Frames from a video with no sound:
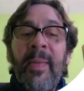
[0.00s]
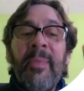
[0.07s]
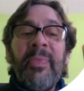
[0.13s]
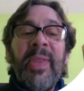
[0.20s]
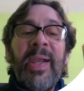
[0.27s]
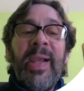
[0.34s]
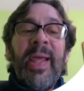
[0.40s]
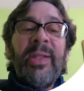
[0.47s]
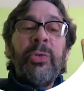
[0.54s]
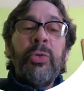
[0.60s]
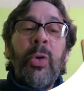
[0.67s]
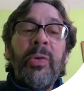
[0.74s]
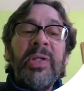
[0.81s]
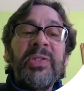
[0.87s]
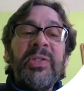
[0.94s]
The
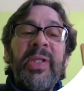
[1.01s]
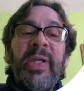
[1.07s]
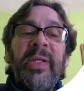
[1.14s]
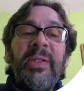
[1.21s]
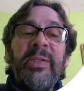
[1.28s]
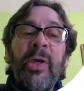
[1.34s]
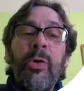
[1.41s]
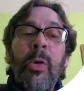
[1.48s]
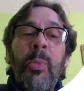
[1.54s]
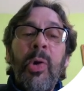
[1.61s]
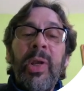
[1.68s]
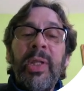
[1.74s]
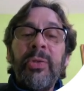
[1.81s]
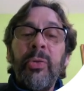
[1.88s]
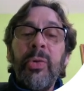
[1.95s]
electron state, the common
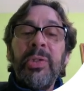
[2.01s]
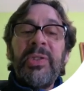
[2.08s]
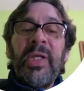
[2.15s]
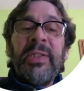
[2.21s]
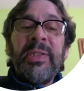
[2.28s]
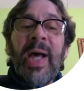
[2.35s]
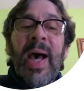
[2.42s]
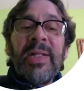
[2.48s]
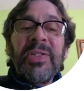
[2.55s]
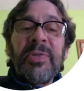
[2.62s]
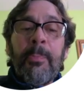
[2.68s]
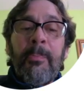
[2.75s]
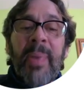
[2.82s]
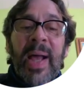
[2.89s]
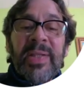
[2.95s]
electron state, are
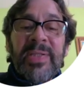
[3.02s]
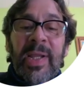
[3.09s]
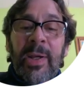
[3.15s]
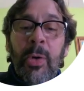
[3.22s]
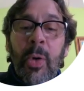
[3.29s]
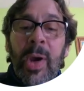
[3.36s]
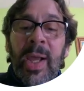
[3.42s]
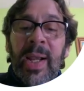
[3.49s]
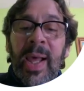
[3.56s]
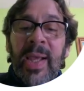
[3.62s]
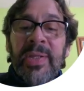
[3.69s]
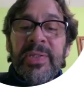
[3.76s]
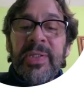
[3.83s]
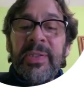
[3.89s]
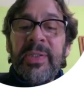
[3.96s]
spatially
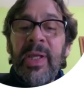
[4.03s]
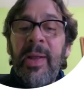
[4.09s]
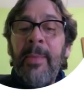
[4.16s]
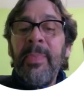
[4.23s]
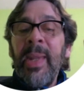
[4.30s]
localized,